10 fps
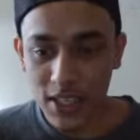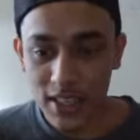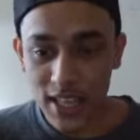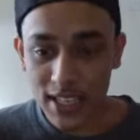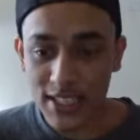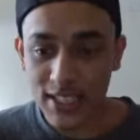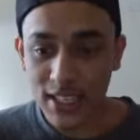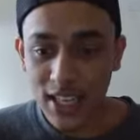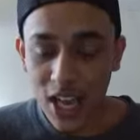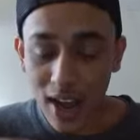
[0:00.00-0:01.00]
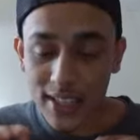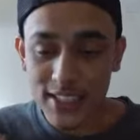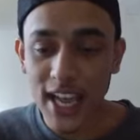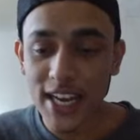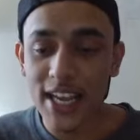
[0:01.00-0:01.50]
That's a
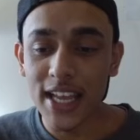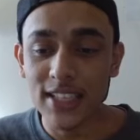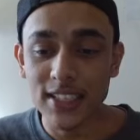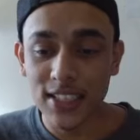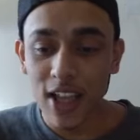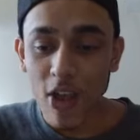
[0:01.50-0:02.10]
10 is